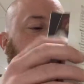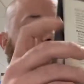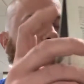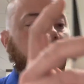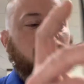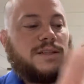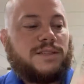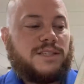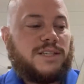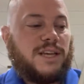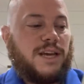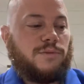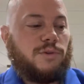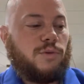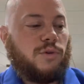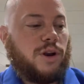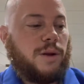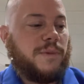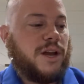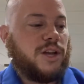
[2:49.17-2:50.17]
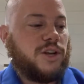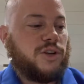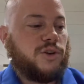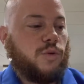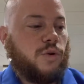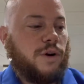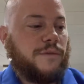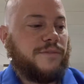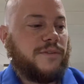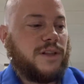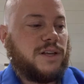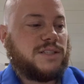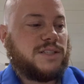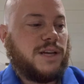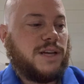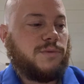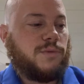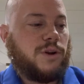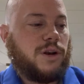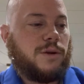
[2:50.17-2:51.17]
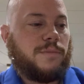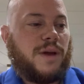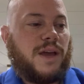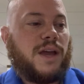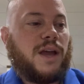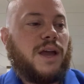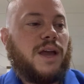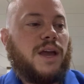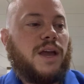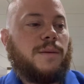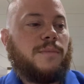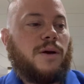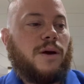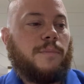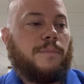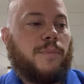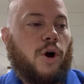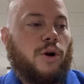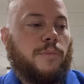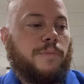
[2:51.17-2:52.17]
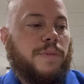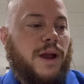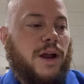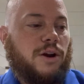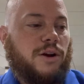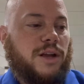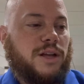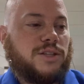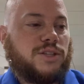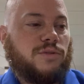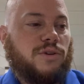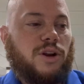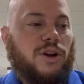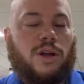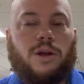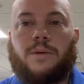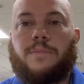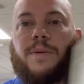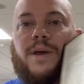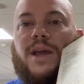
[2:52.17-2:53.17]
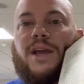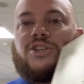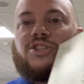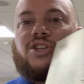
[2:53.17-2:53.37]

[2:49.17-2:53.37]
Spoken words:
Let's say we wanted to make a dwarf, and let's say we wanted to make a barbarian. So we're going to go to page